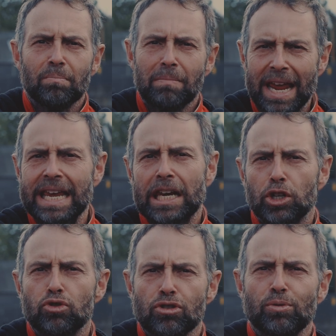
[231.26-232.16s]
make it a
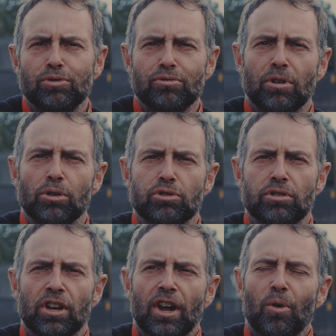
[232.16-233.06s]
true
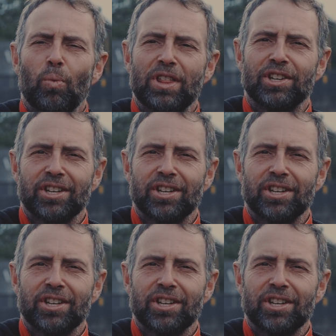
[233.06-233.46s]
thrust with a